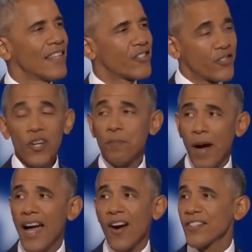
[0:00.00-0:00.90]
that
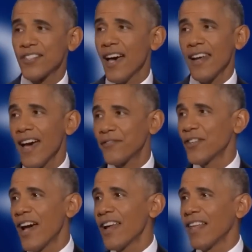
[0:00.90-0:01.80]
stood by our side
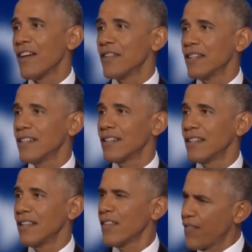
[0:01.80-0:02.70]
after 9/11
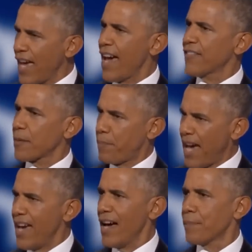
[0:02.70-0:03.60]
that they have to
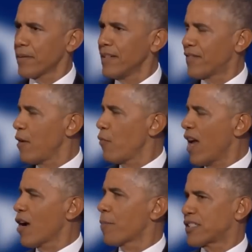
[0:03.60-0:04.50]
pay up if they
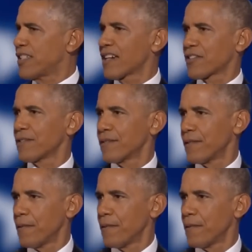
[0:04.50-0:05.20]
want our protection.